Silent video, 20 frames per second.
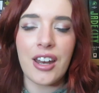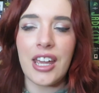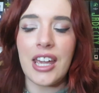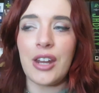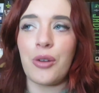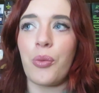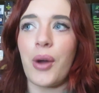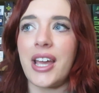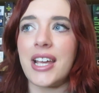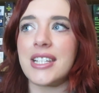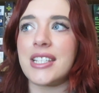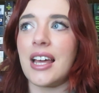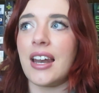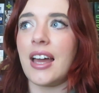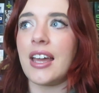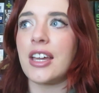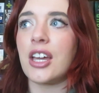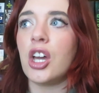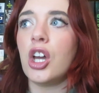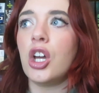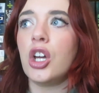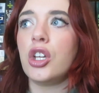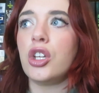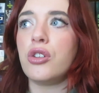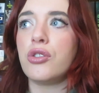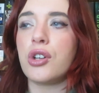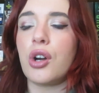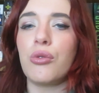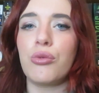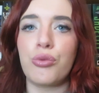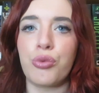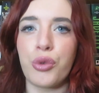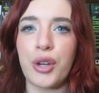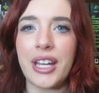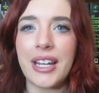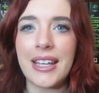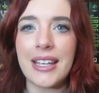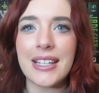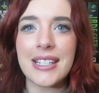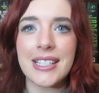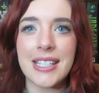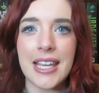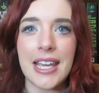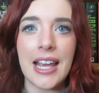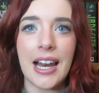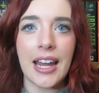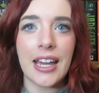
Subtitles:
in ways that, like, you don't really see.